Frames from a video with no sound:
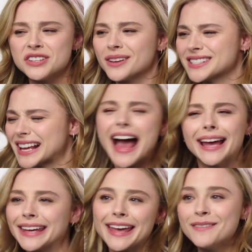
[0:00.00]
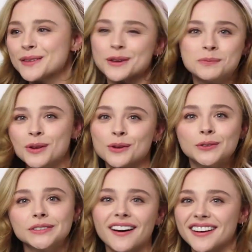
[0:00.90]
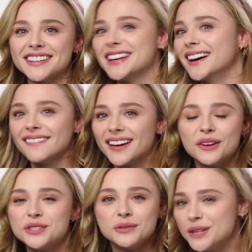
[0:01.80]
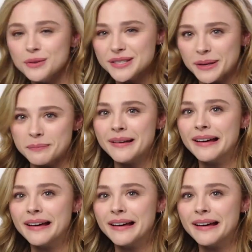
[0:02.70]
She's always like, I gave you those beautiful dots. Why don't you use them?